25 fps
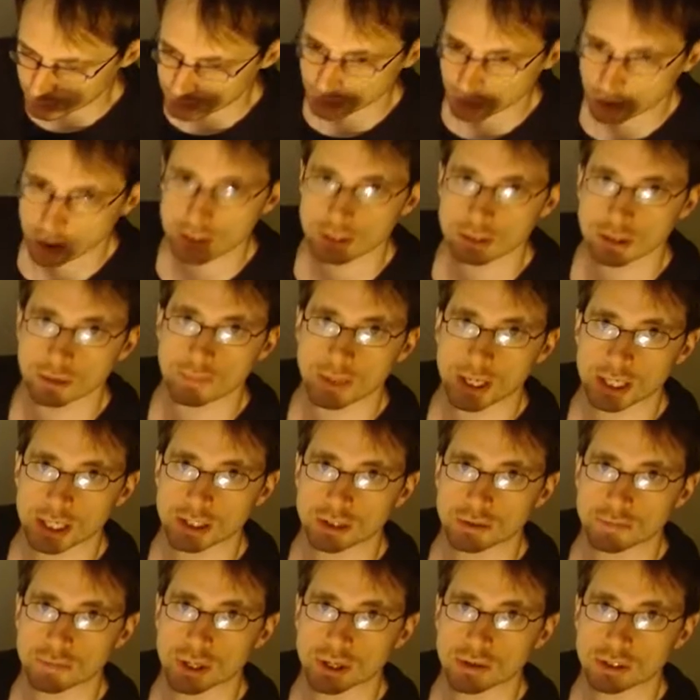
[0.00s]
we talked so much
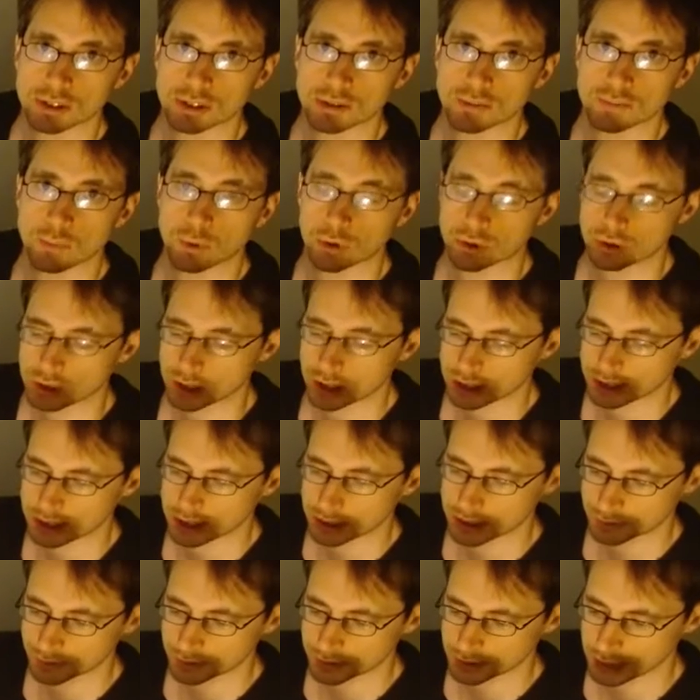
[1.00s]
about modular
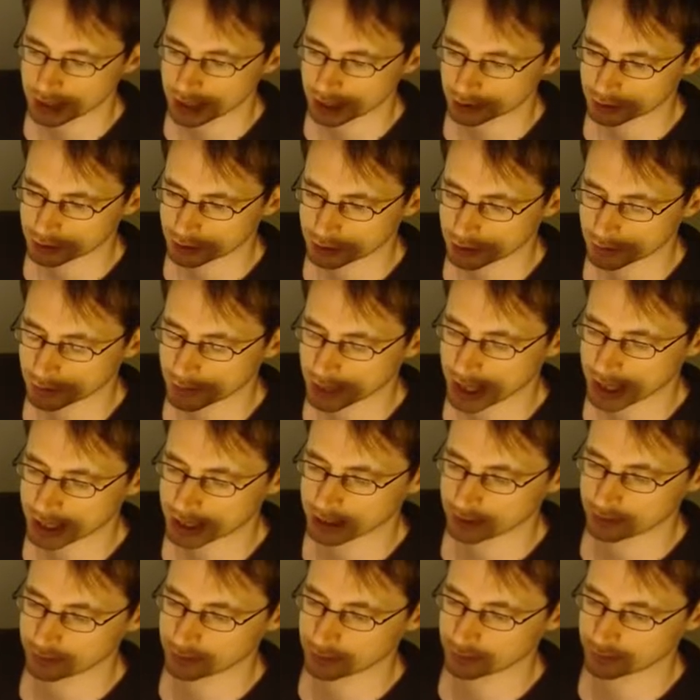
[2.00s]
synths and how to
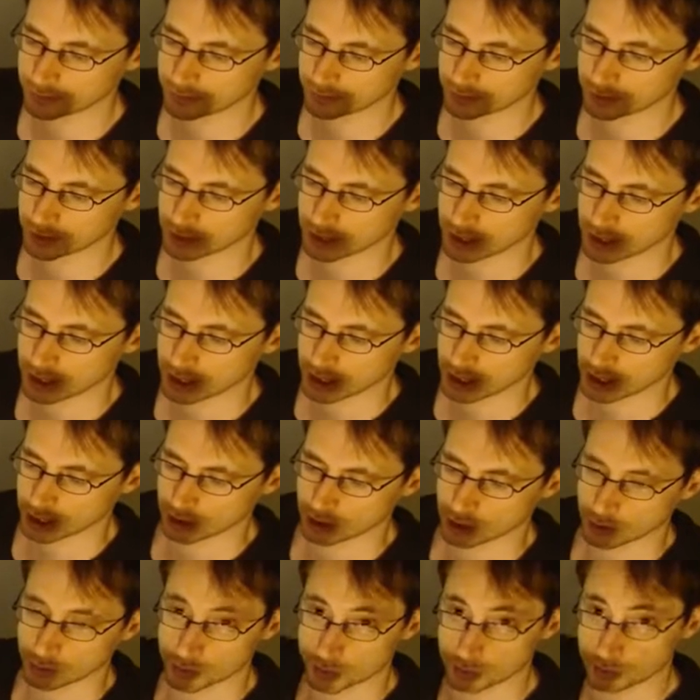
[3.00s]
combine it with
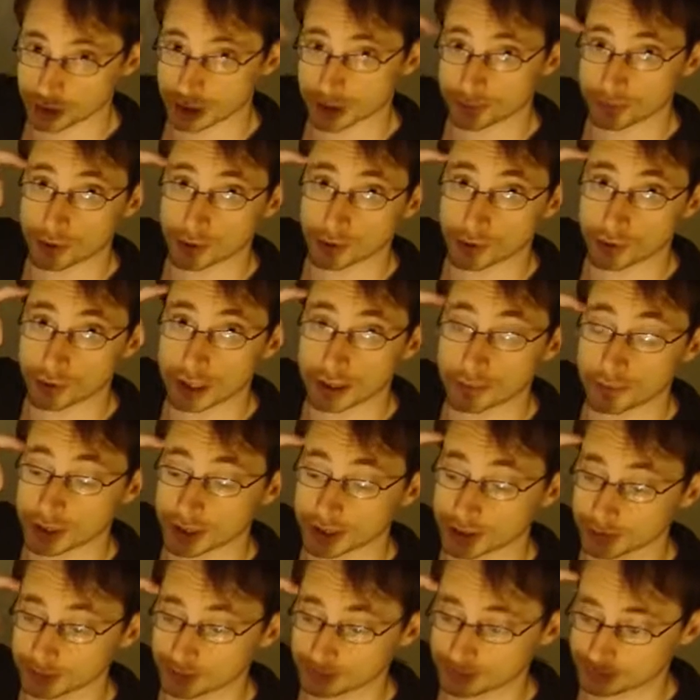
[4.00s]
computer
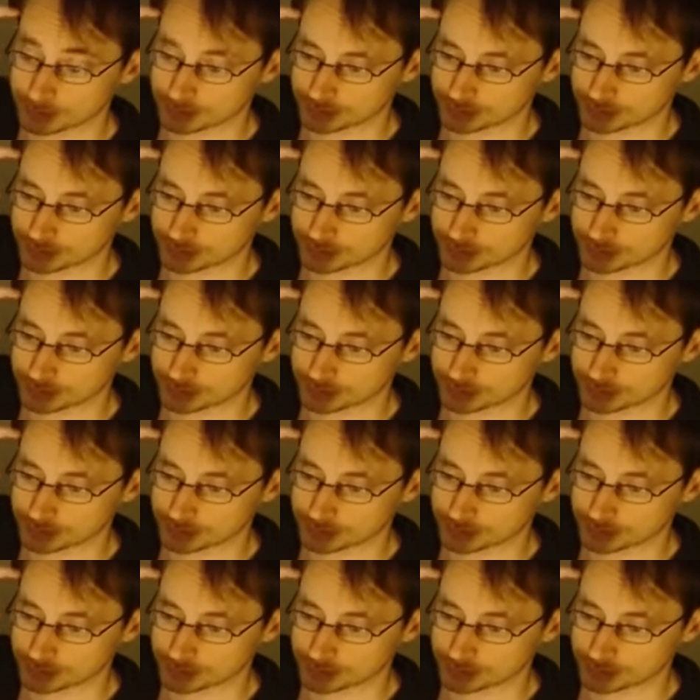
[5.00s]
programming,